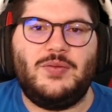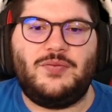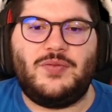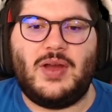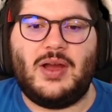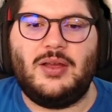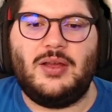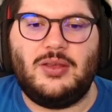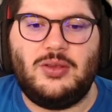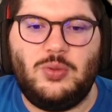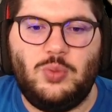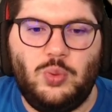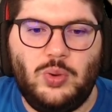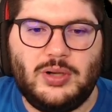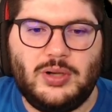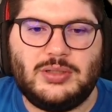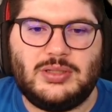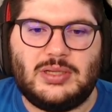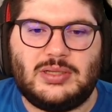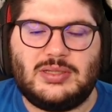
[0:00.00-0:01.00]
value
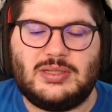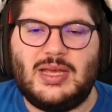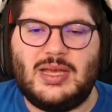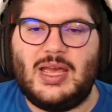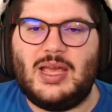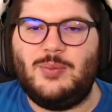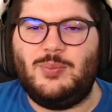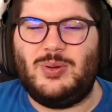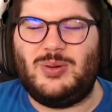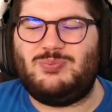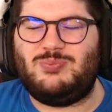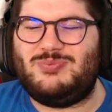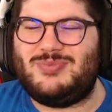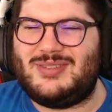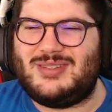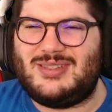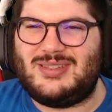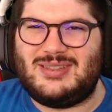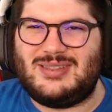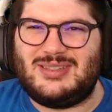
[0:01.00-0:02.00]
were to stay. But
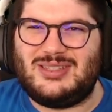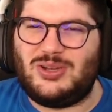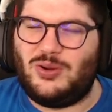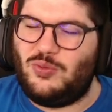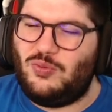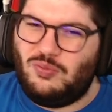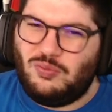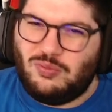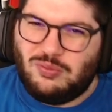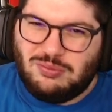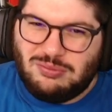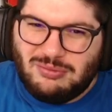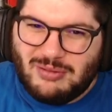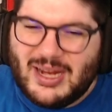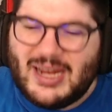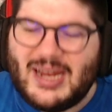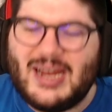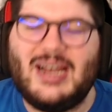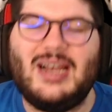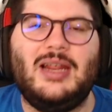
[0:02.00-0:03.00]
don't
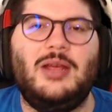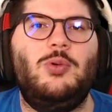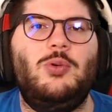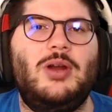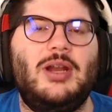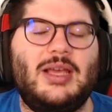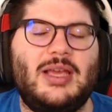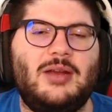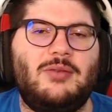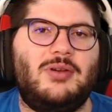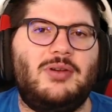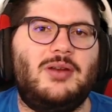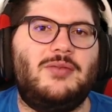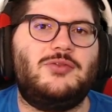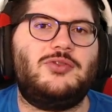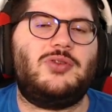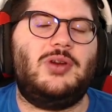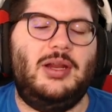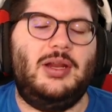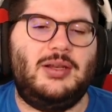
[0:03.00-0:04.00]
really want to get rid of
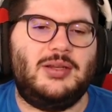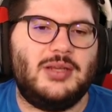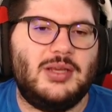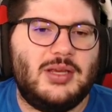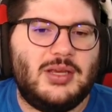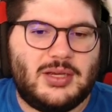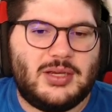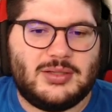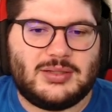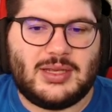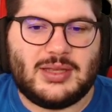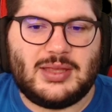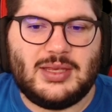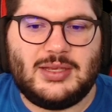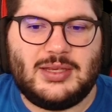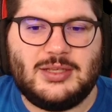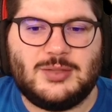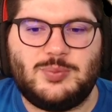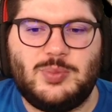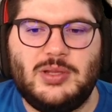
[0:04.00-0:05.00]
Trent, because I think
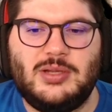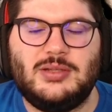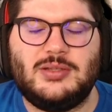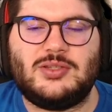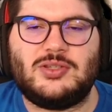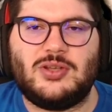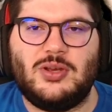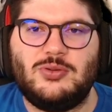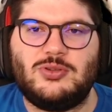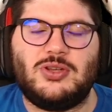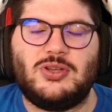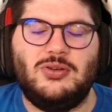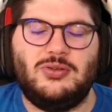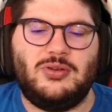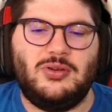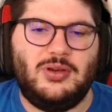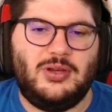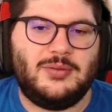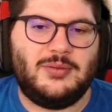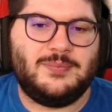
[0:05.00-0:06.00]
he's been so
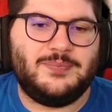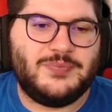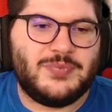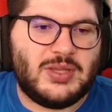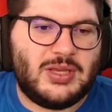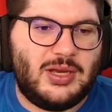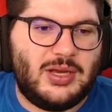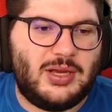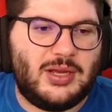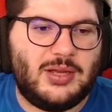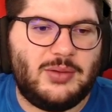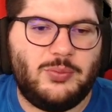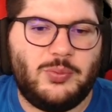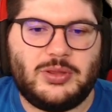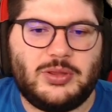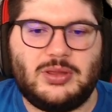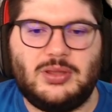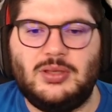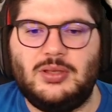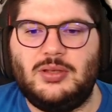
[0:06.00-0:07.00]
good
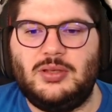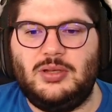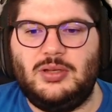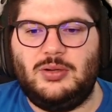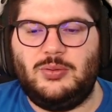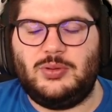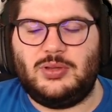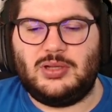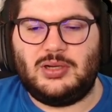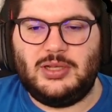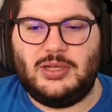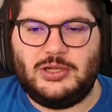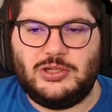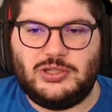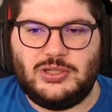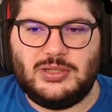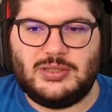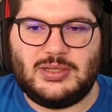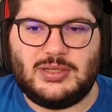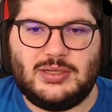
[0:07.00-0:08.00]
with the clean
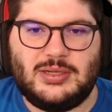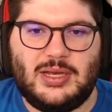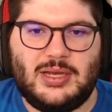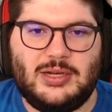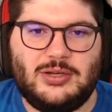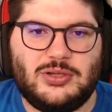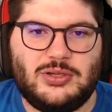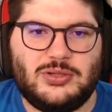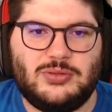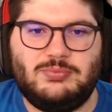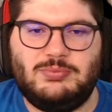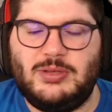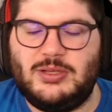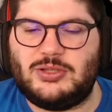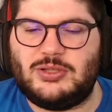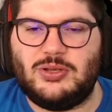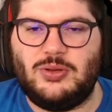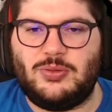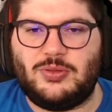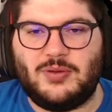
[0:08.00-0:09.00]
sheets, and just he's
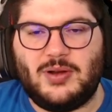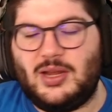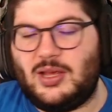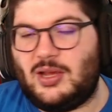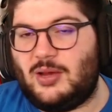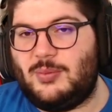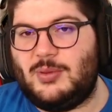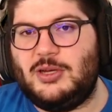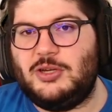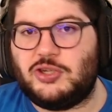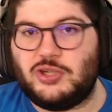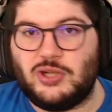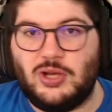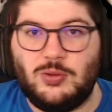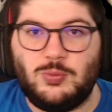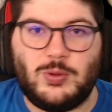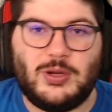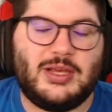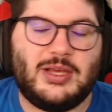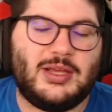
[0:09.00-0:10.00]
so threatening. I mean, he
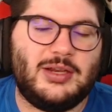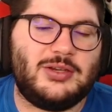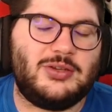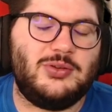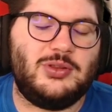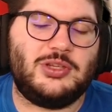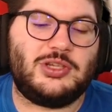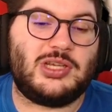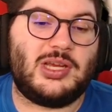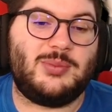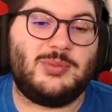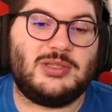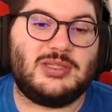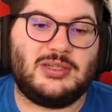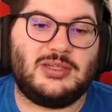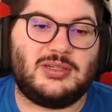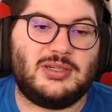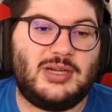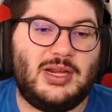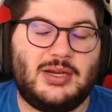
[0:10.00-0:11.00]
showed what he can do in the Champions
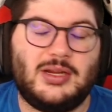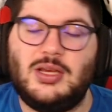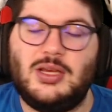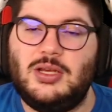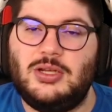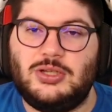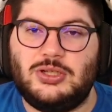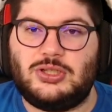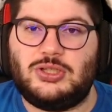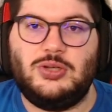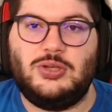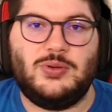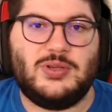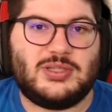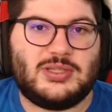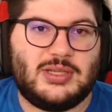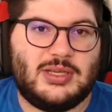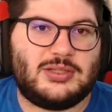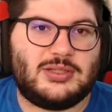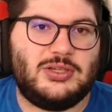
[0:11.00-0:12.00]
League tonight. Just two
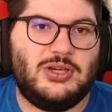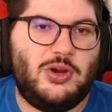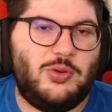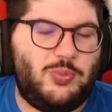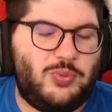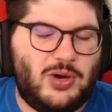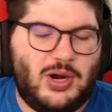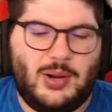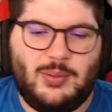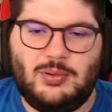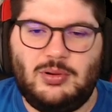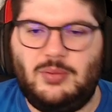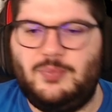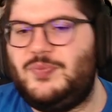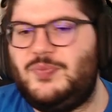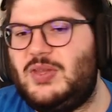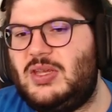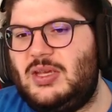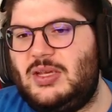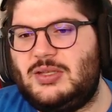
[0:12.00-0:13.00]
assists, no problem.
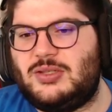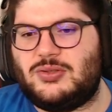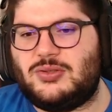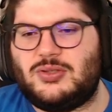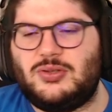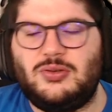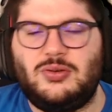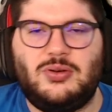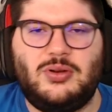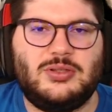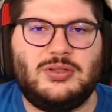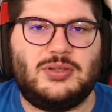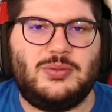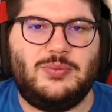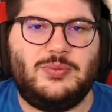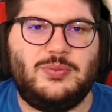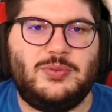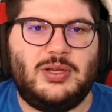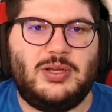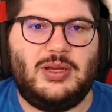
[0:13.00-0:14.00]
He's also on
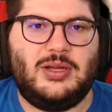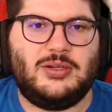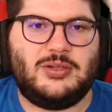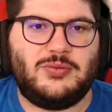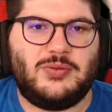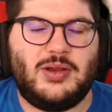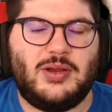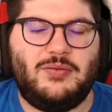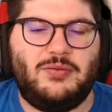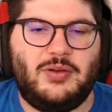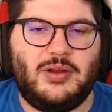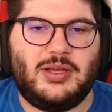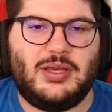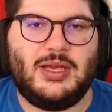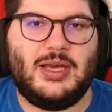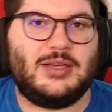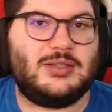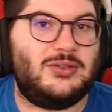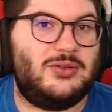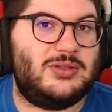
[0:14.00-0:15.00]
some direct free
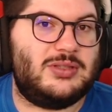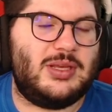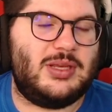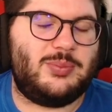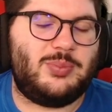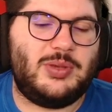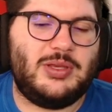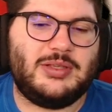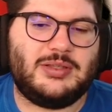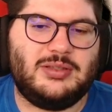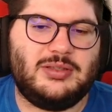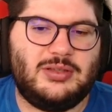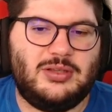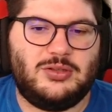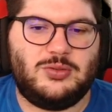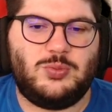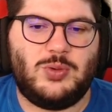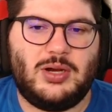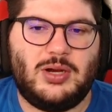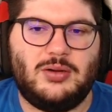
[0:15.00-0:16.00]
kicks on set pieces
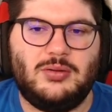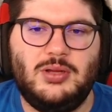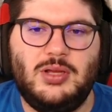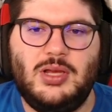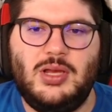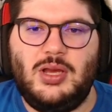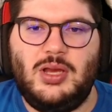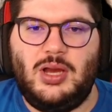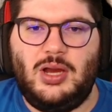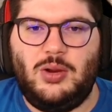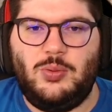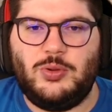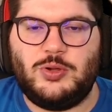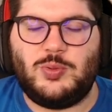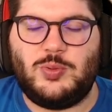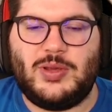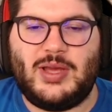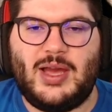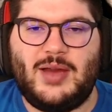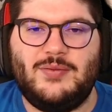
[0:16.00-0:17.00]
as well, which
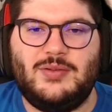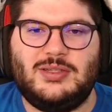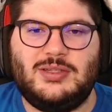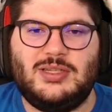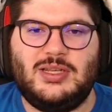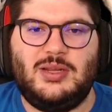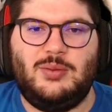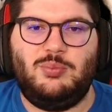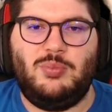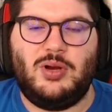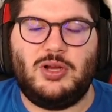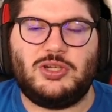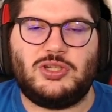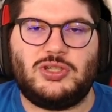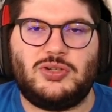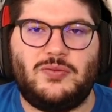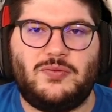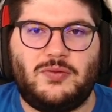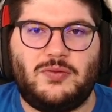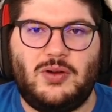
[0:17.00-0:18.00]
we haven't seen much
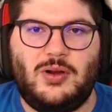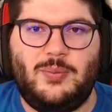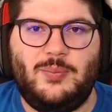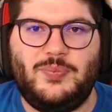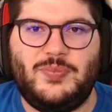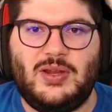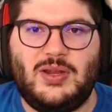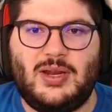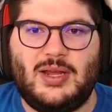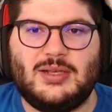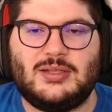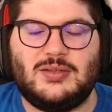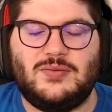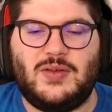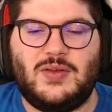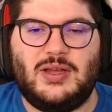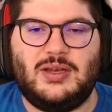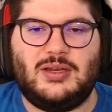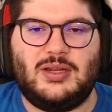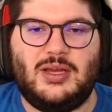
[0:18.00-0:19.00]
from the likes of
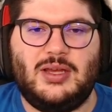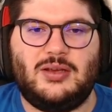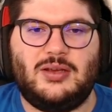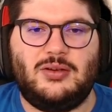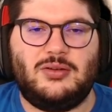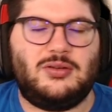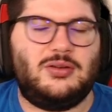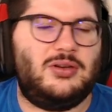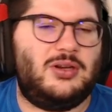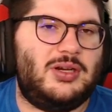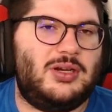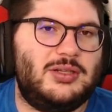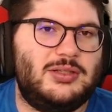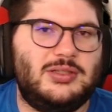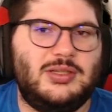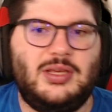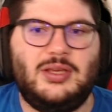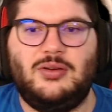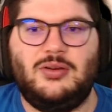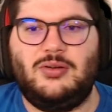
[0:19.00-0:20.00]
Van Dijk or
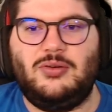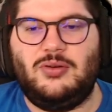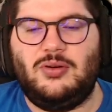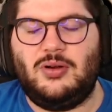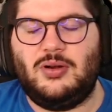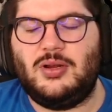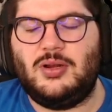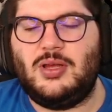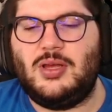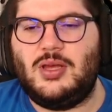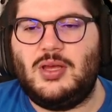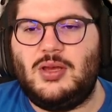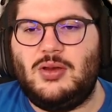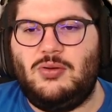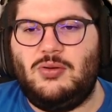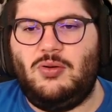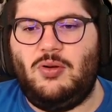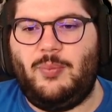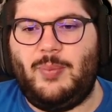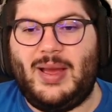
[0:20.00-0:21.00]
Konate
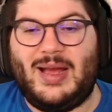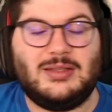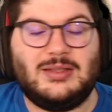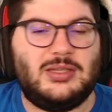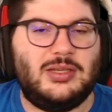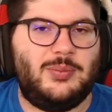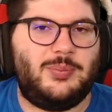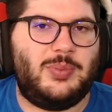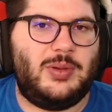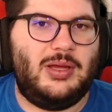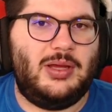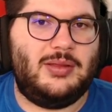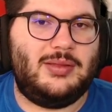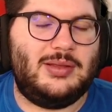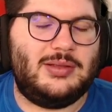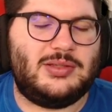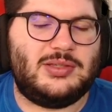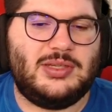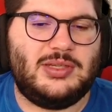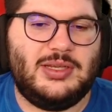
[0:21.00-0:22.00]
or Matip
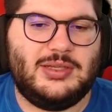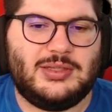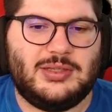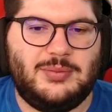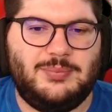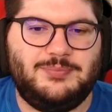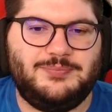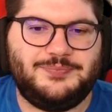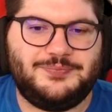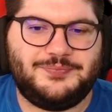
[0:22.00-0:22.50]
this season,